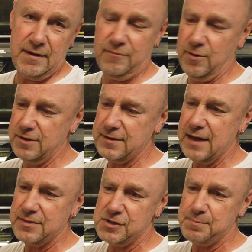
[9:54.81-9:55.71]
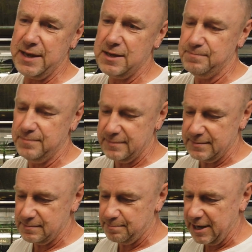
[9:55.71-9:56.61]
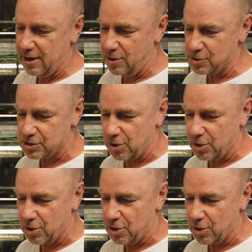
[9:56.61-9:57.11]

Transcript: I've worked out this big old